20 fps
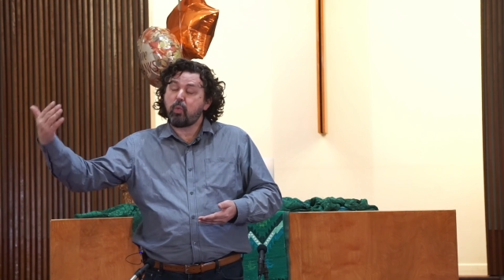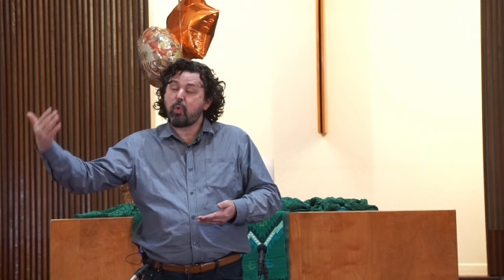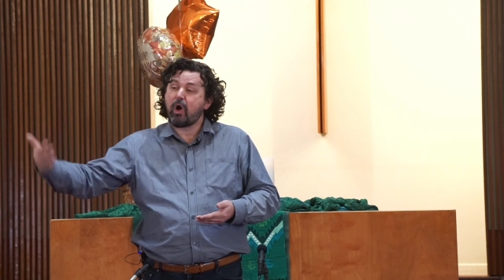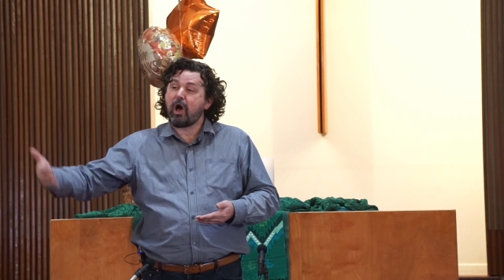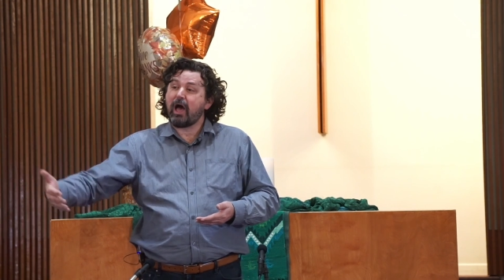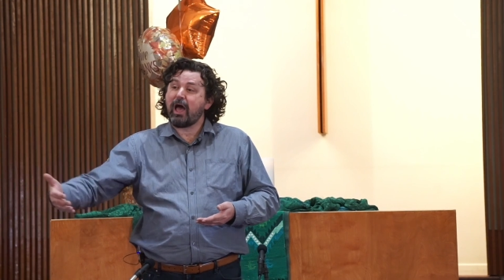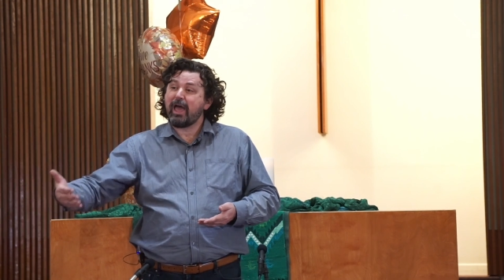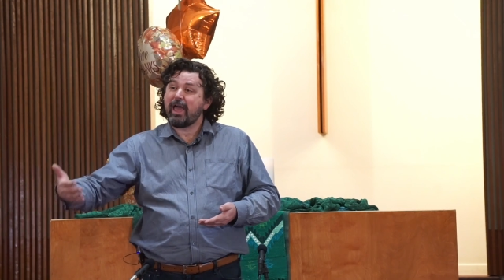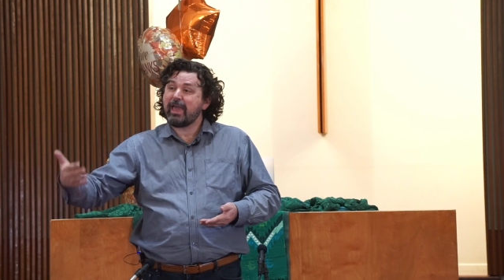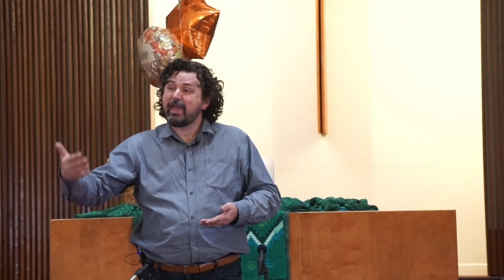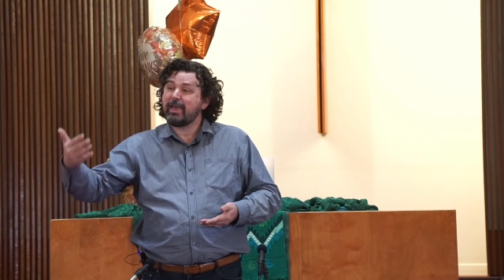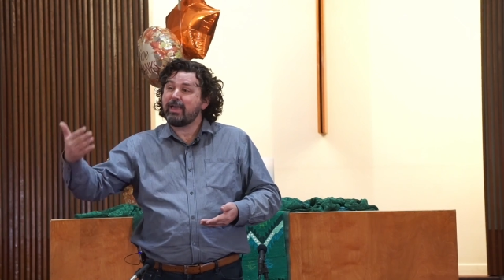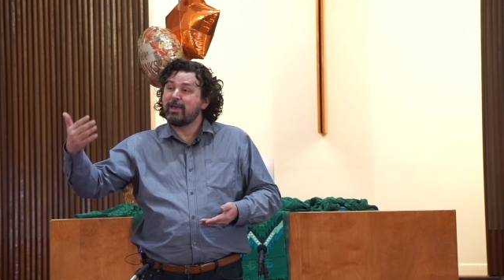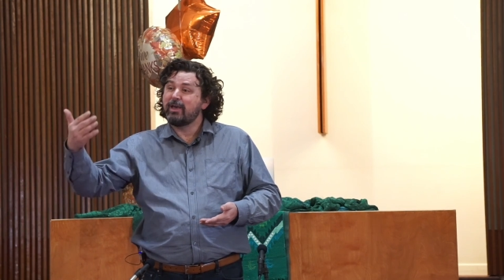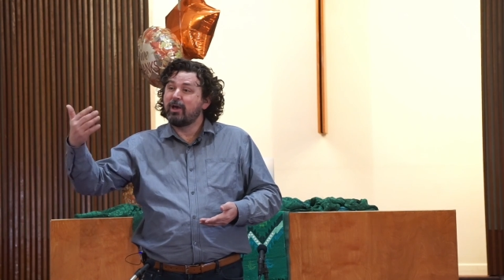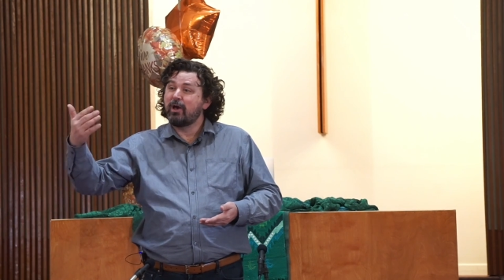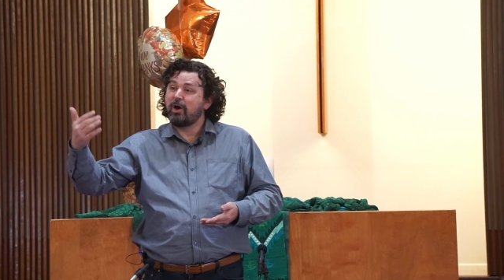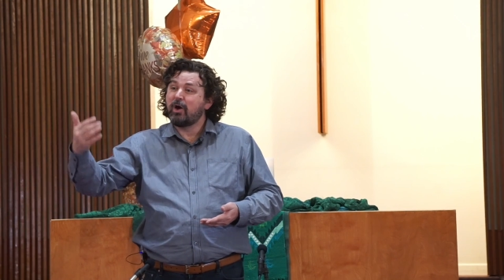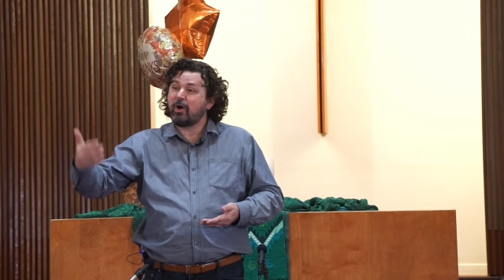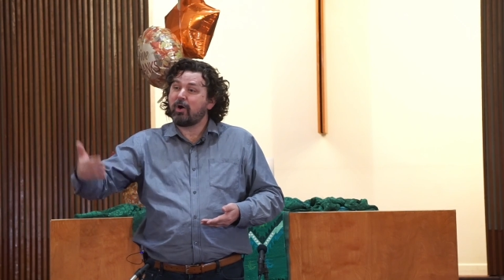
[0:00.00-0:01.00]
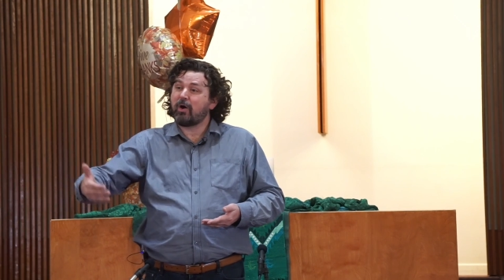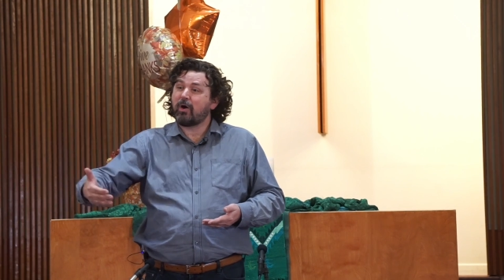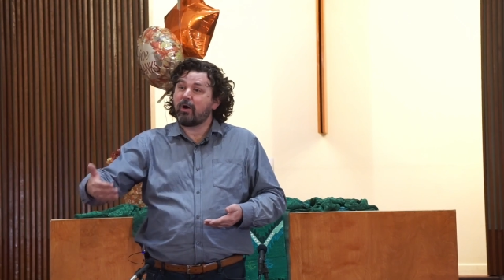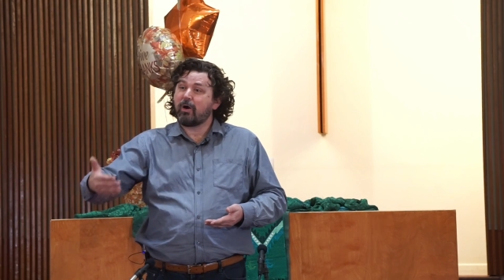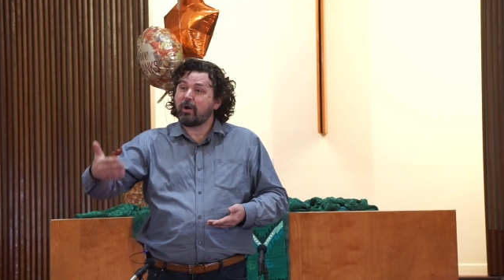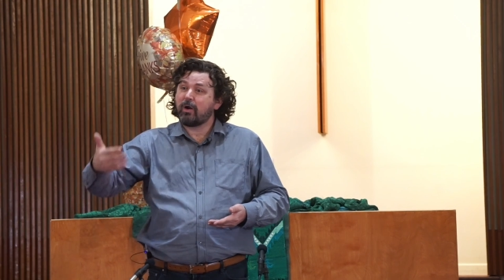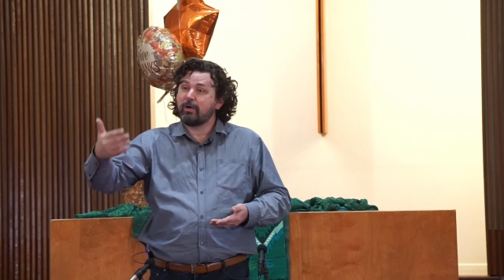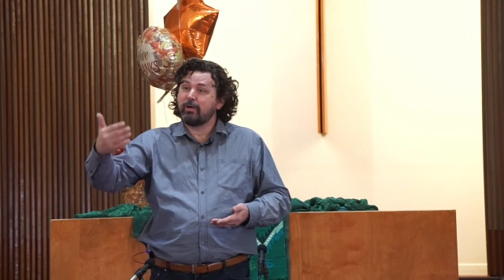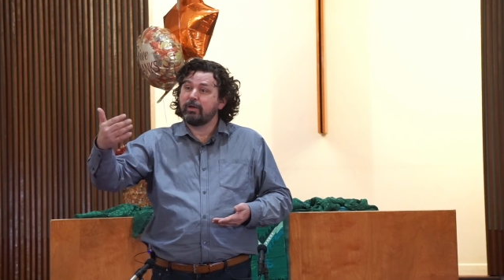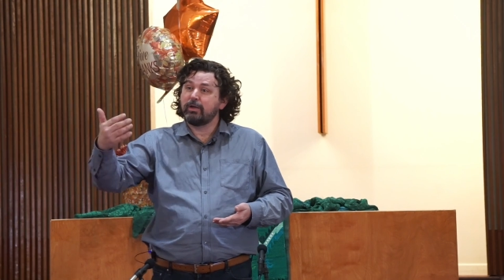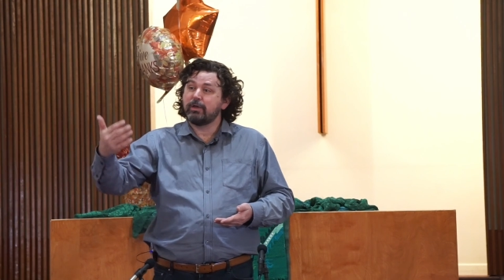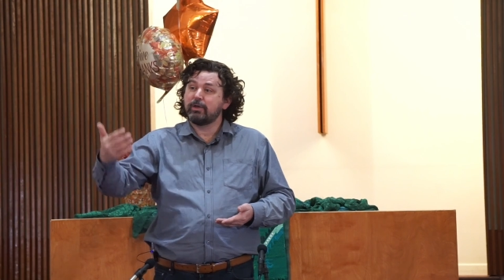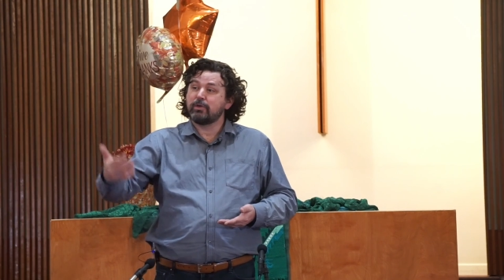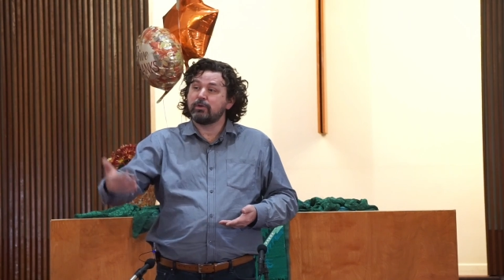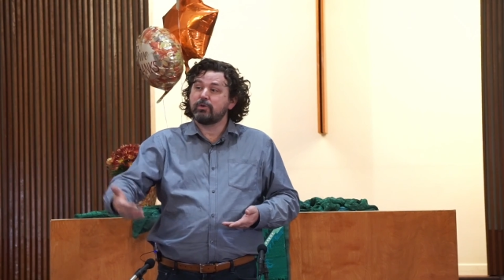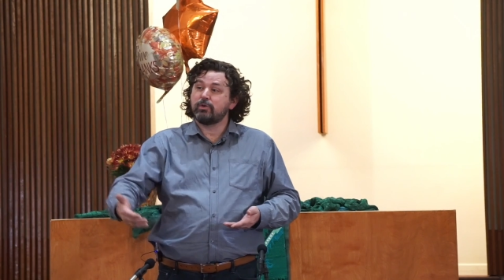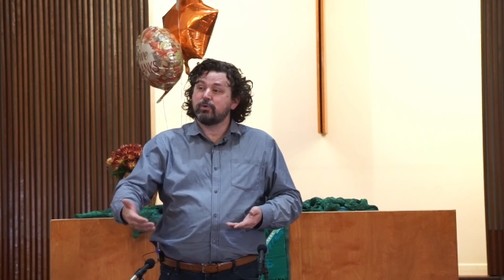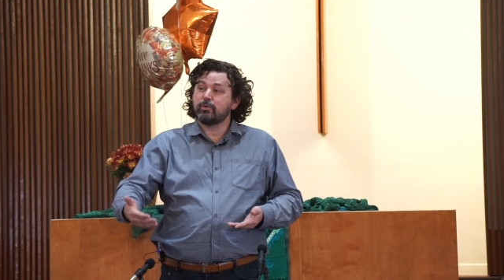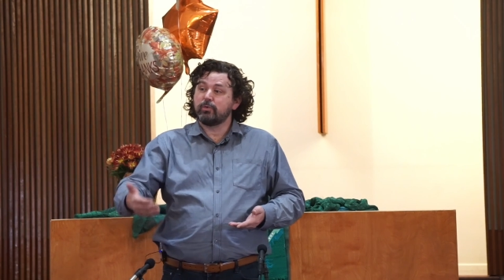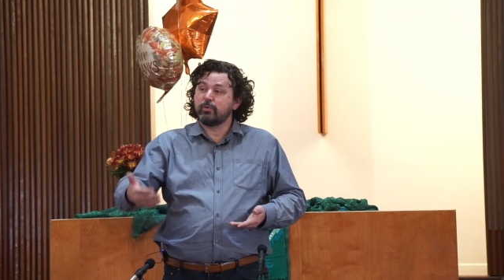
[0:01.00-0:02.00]
Why are
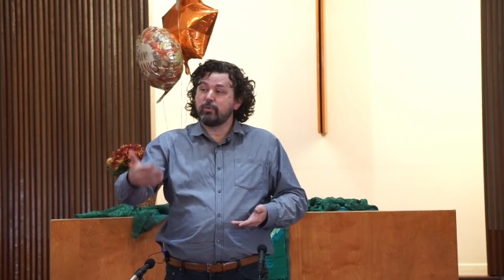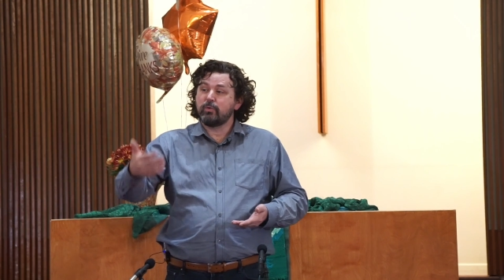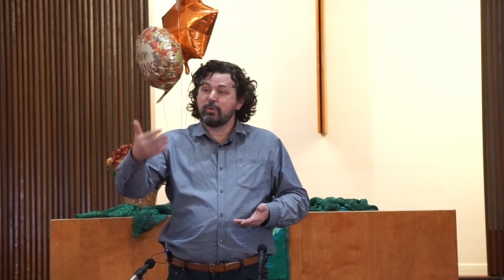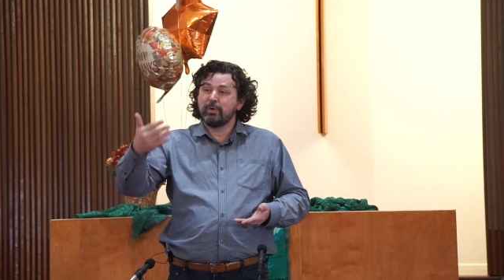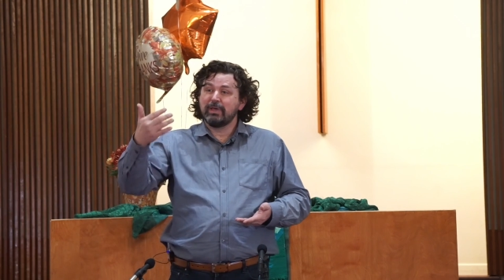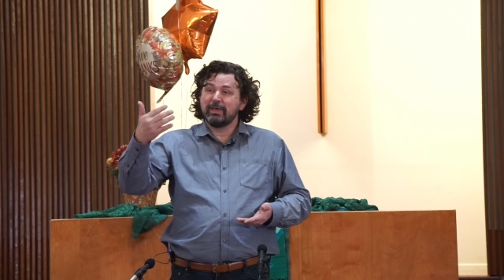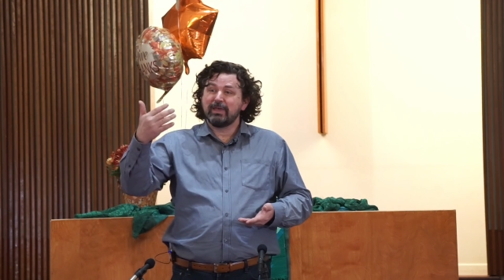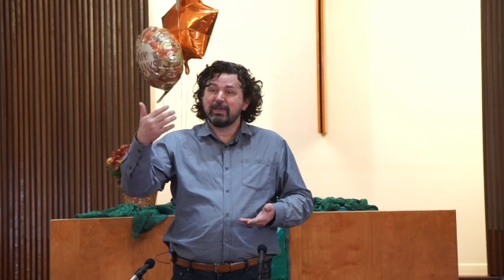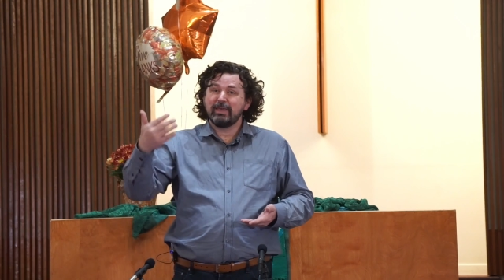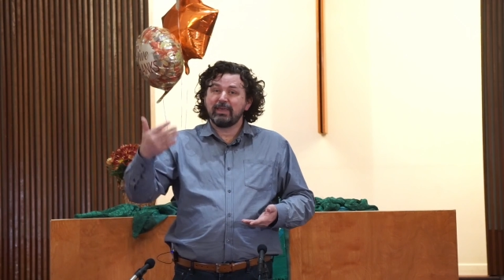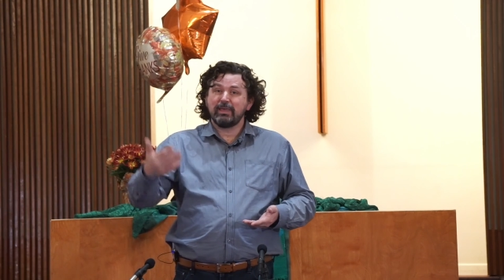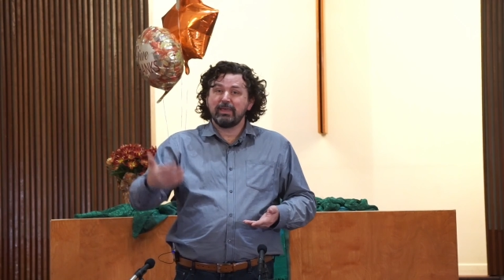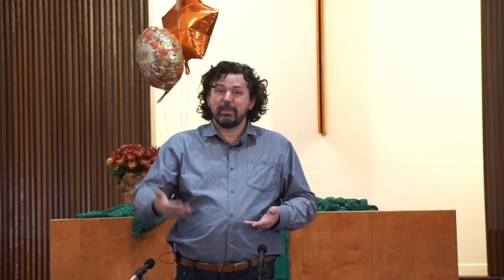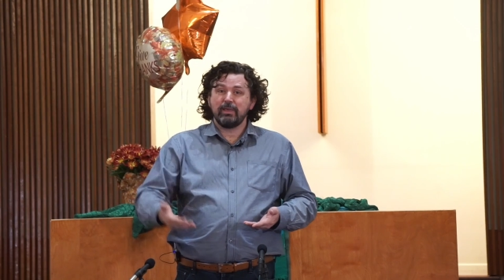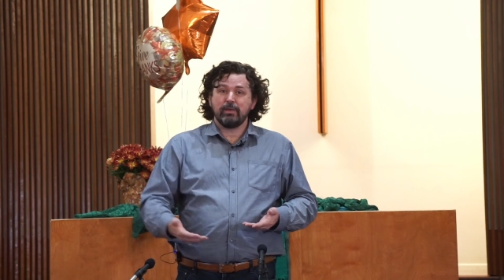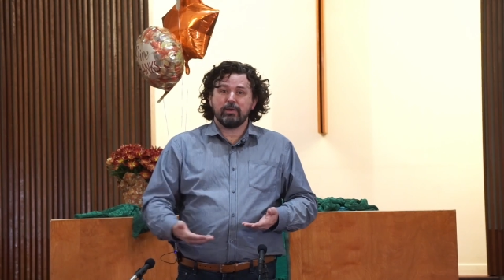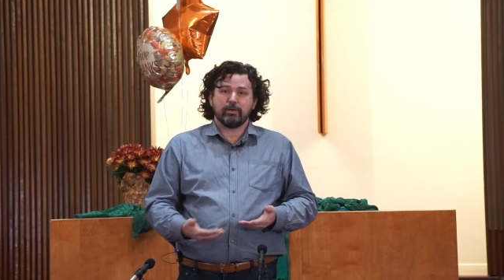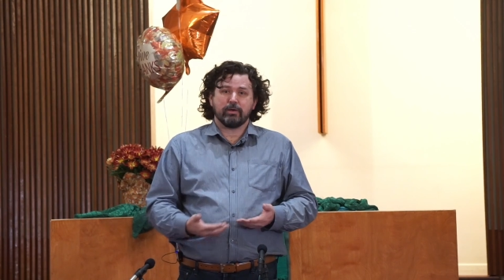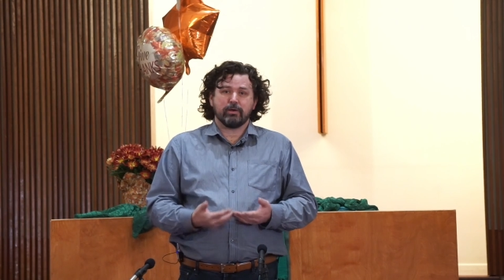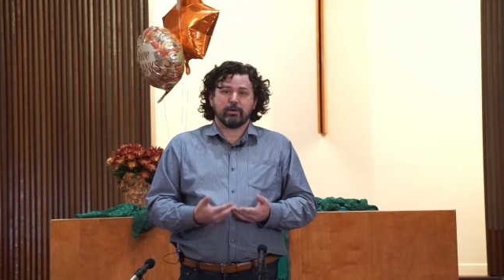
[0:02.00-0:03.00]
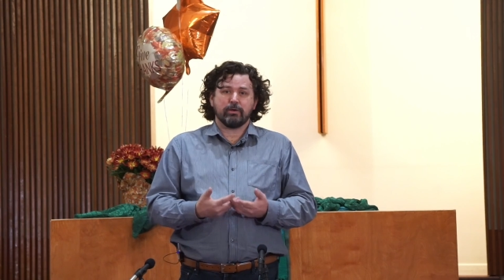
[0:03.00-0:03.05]
you here?